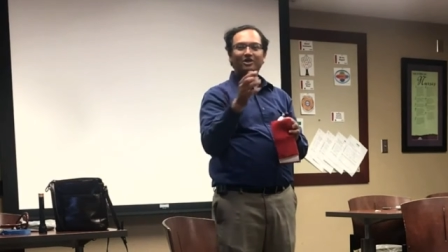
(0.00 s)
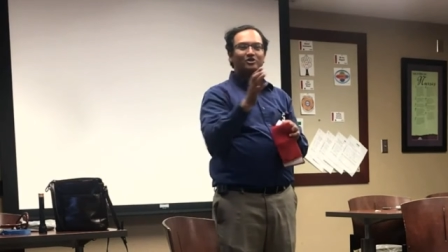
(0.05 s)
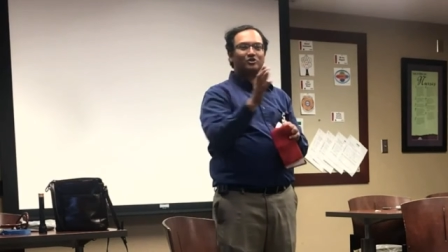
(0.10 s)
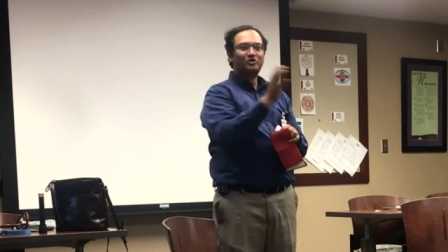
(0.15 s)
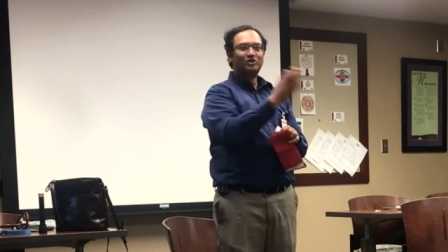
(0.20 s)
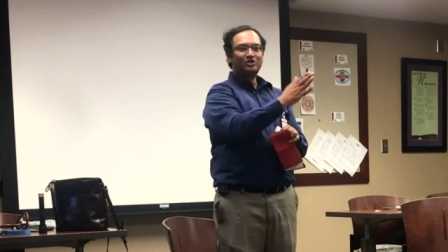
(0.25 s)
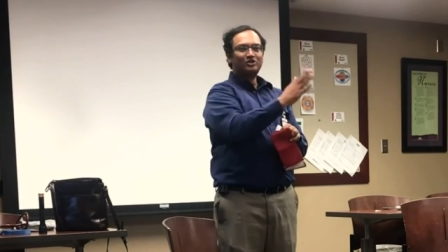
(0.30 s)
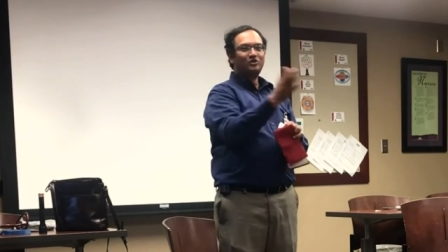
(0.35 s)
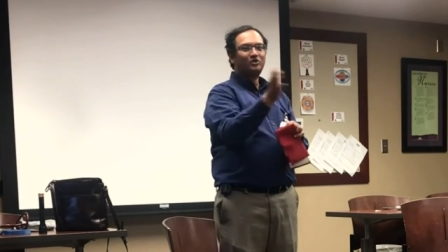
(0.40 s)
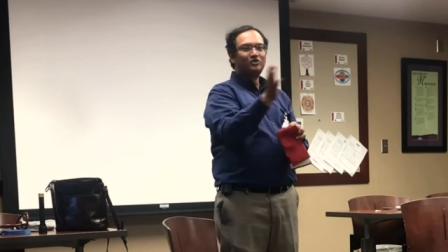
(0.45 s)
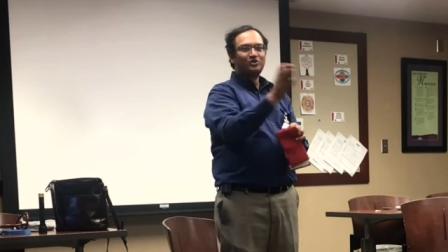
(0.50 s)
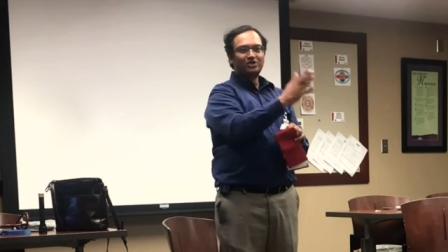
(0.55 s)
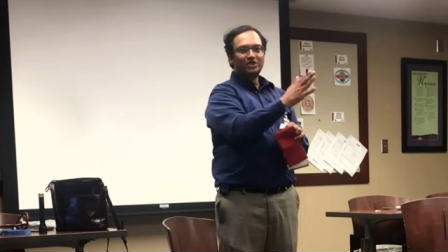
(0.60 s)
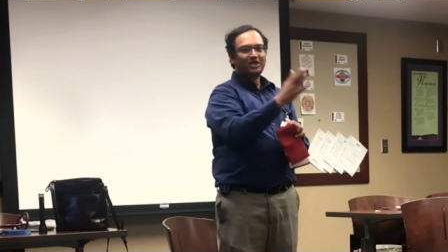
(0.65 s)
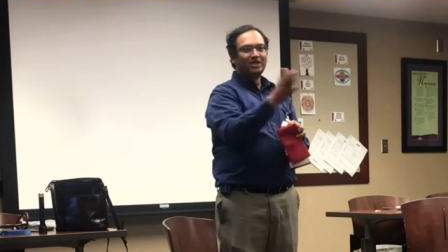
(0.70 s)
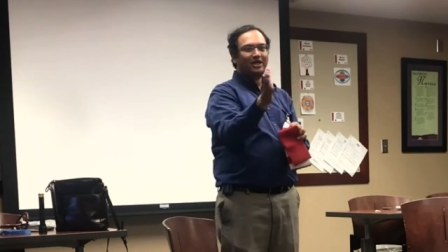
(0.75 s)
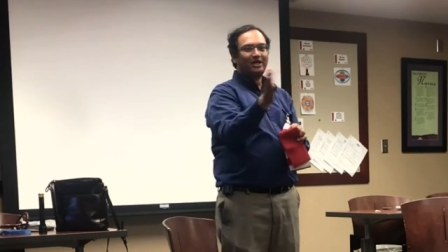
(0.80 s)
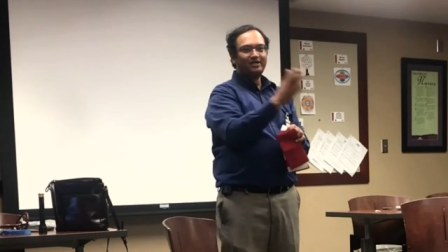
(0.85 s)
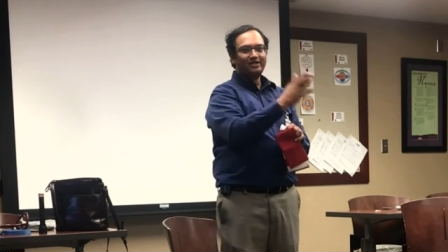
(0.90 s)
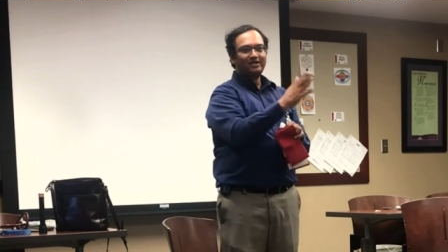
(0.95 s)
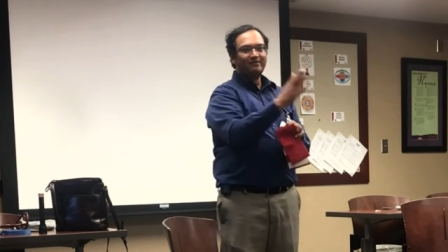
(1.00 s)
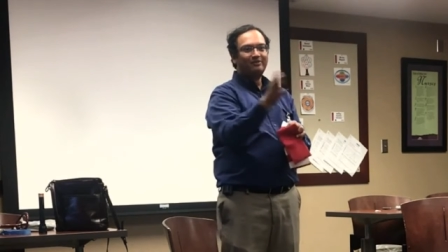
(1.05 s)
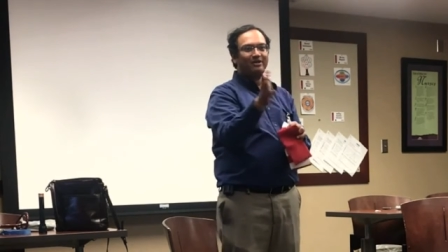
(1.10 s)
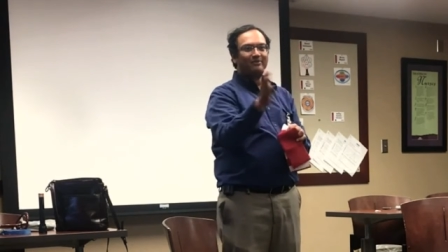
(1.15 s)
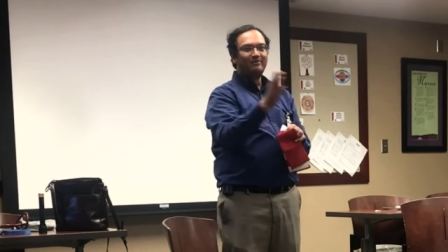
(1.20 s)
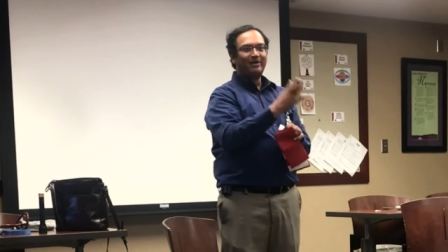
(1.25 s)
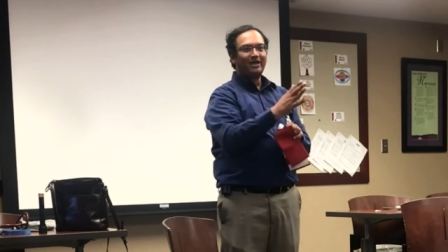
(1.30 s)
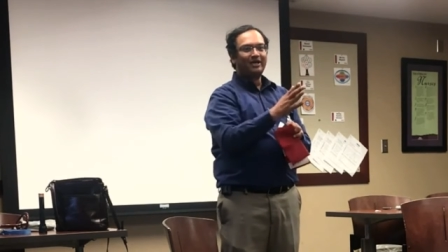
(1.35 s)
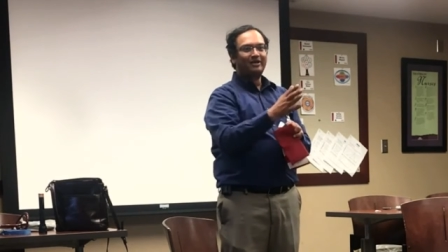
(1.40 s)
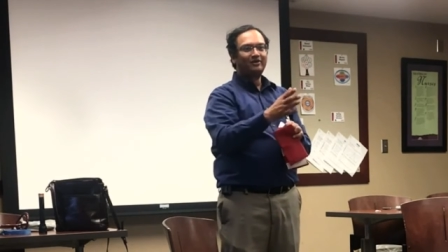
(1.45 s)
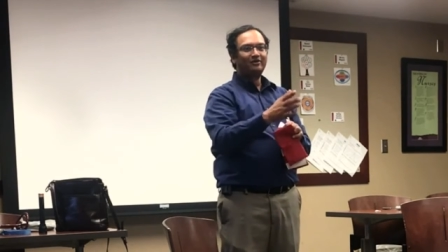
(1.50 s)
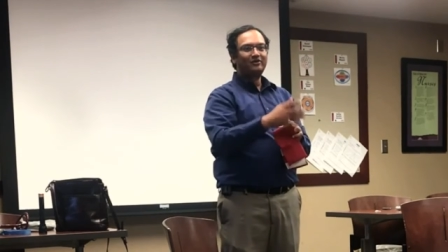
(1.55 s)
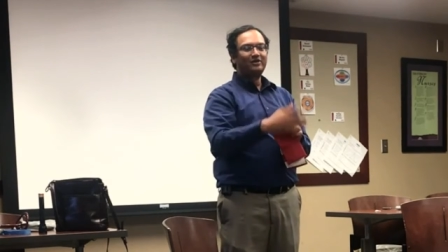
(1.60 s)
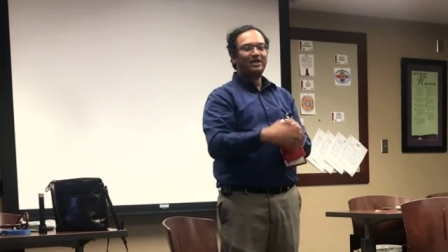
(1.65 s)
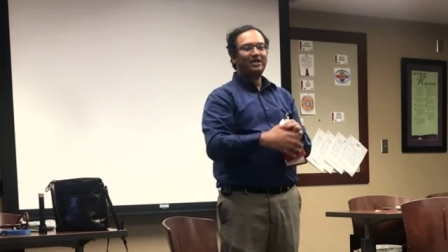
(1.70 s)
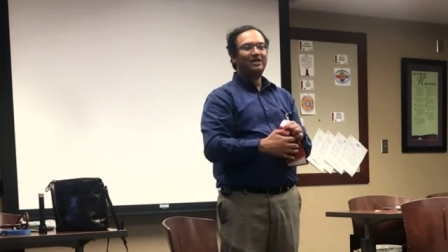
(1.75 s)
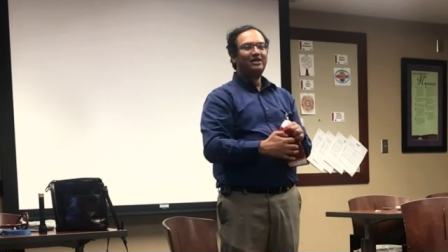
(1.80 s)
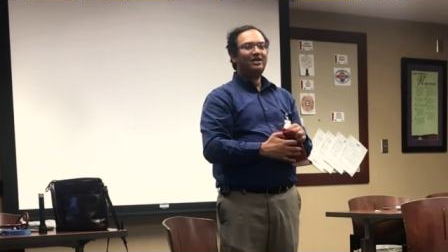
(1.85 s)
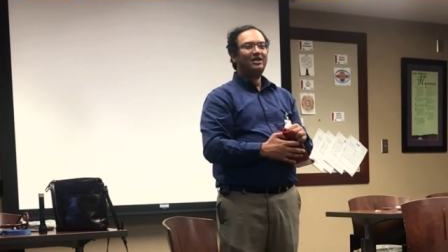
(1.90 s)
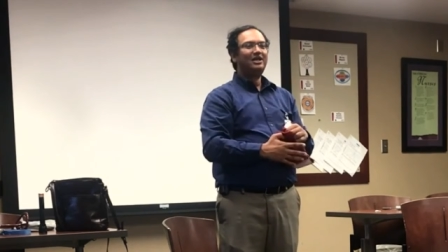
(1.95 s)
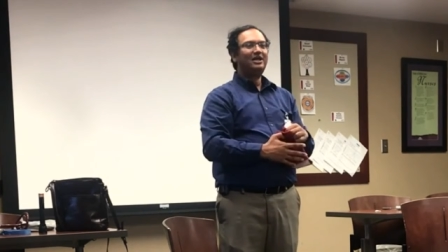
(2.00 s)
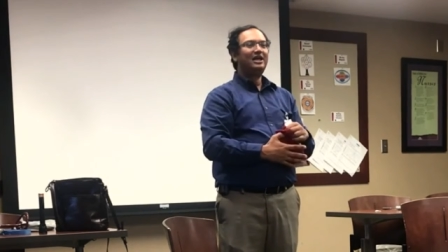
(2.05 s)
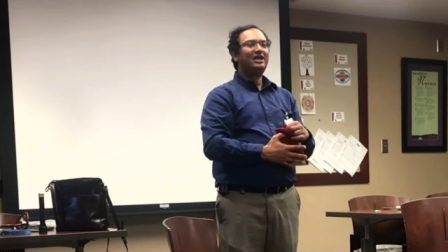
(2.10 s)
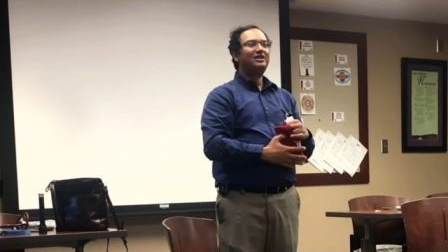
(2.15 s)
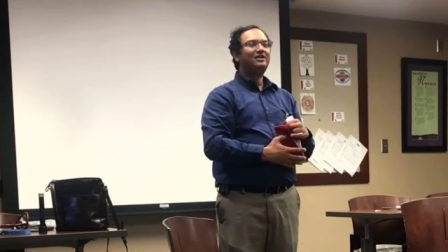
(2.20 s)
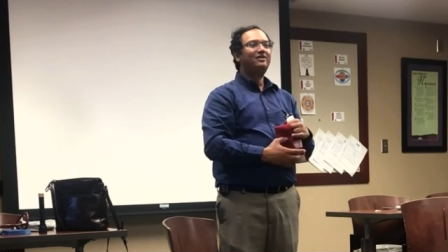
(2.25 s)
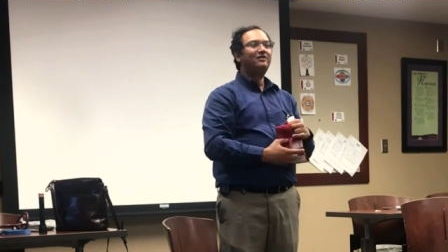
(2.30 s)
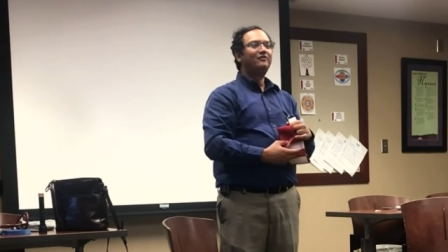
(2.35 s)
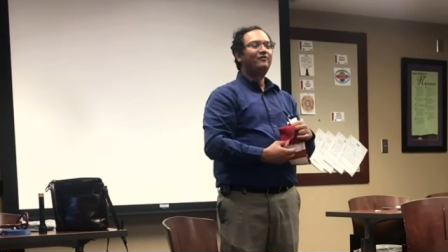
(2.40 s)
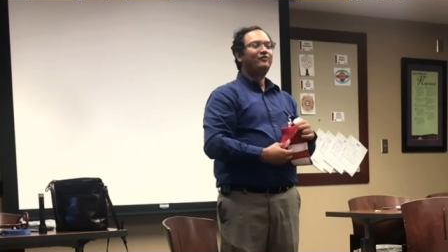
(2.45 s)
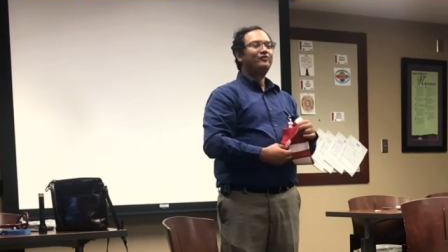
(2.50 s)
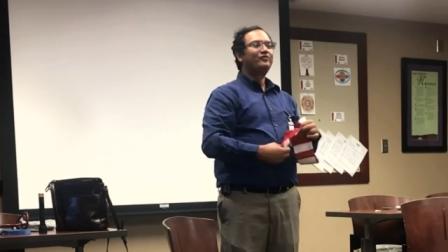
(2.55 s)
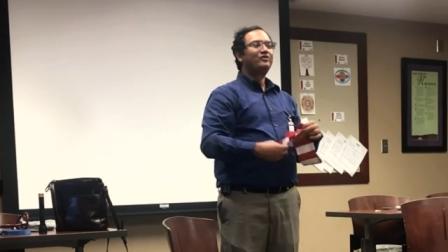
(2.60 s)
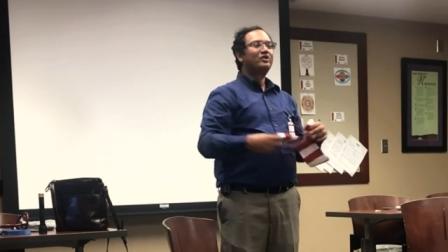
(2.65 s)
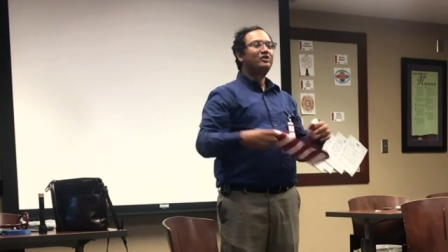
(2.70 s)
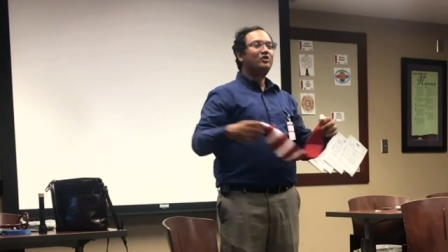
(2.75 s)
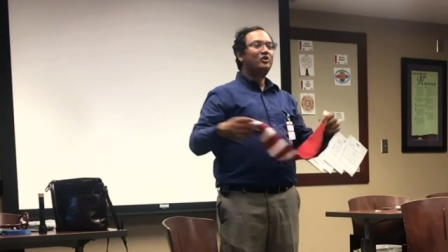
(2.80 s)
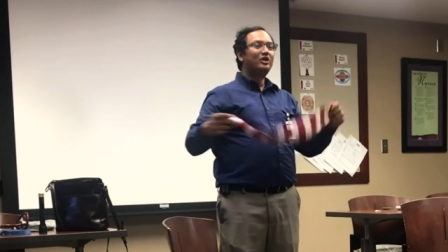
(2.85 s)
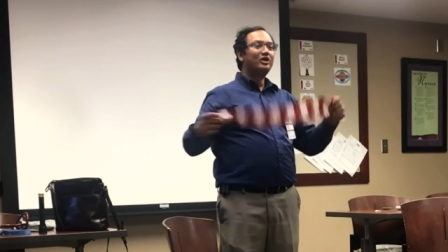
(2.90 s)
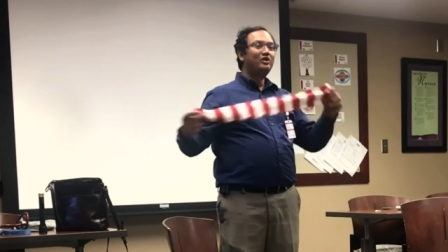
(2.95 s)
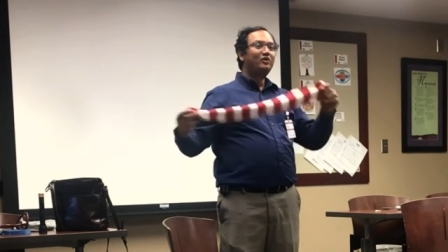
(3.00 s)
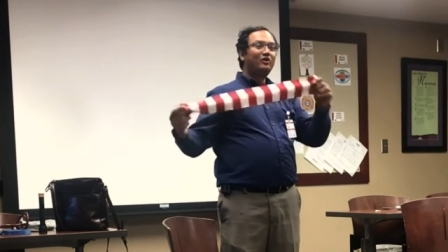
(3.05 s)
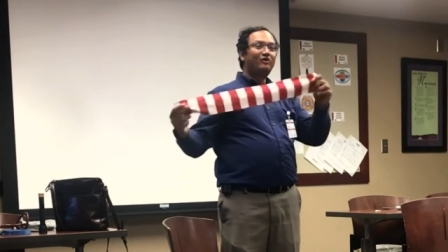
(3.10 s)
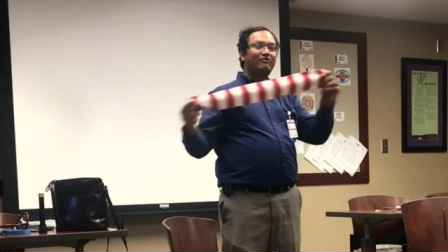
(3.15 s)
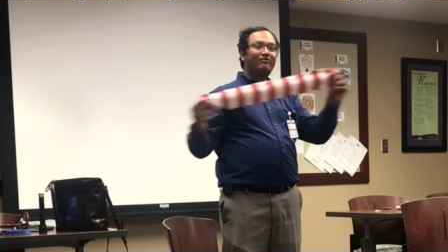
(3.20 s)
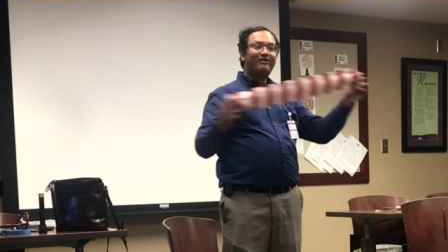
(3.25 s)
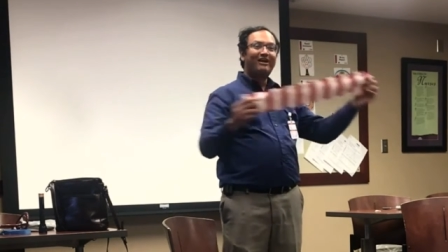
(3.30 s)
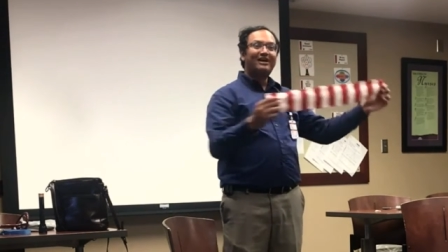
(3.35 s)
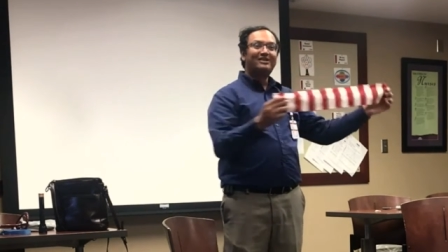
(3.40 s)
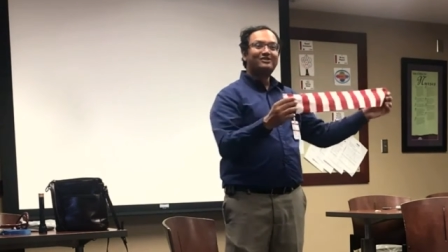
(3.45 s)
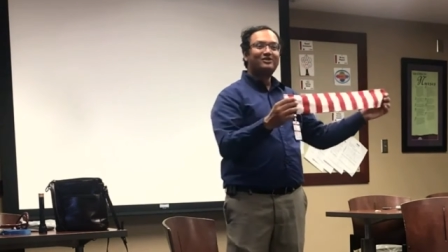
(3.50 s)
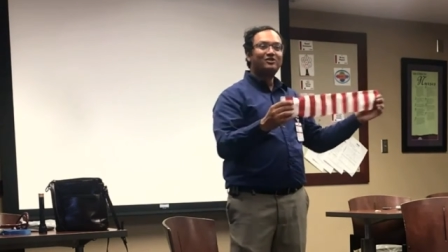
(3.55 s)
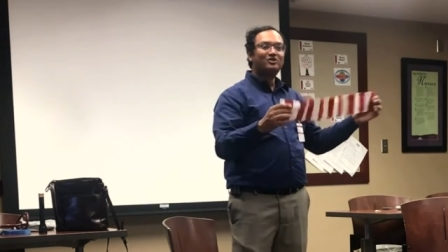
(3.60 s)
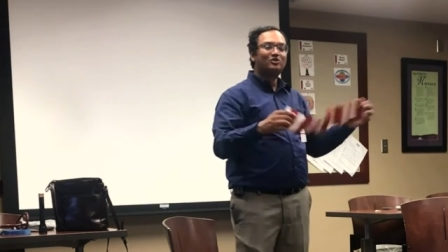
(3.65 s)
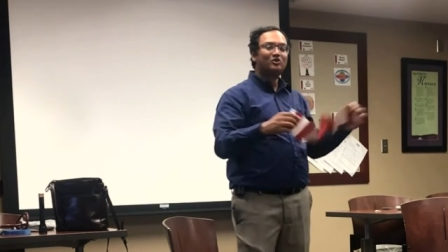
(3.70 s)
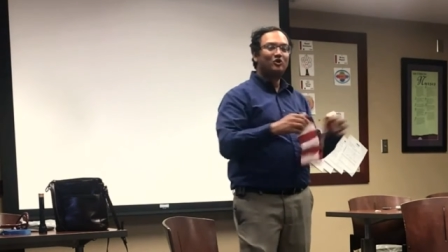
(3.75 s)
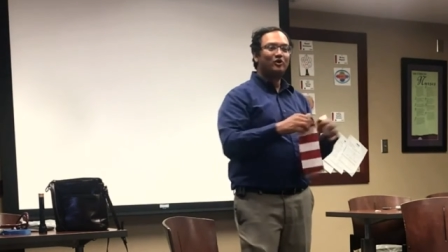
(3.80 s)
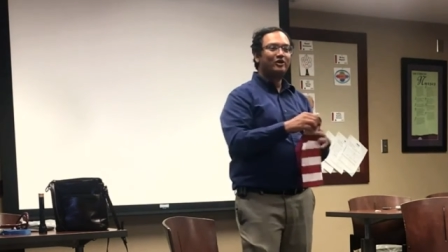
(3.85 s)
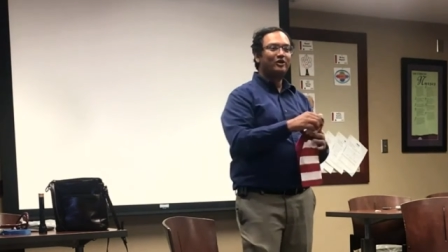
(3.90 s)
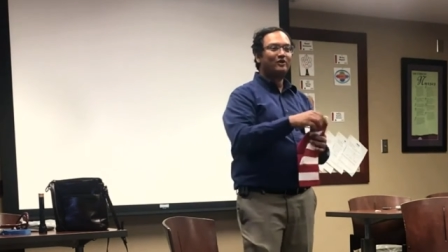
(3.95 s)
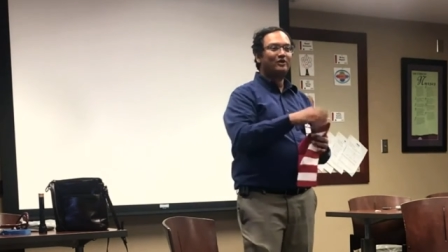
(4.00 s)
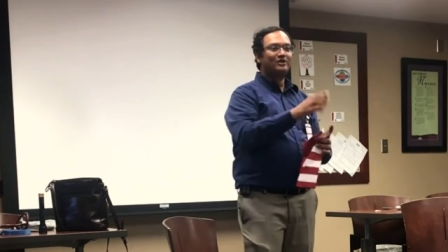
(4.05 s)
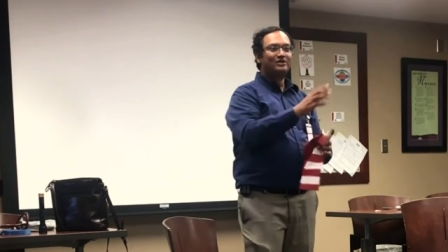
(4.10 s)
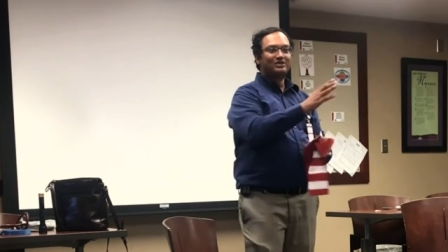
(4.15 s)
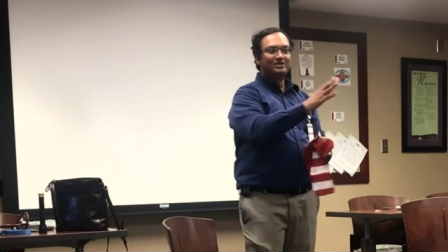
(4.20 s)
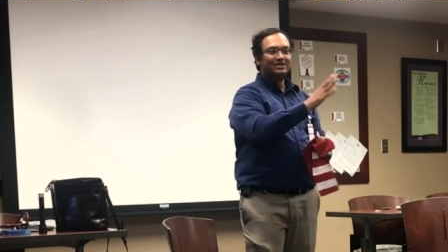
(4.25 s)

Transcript: So there's no saccade coming back, okay? And you can do it fast and slow. You can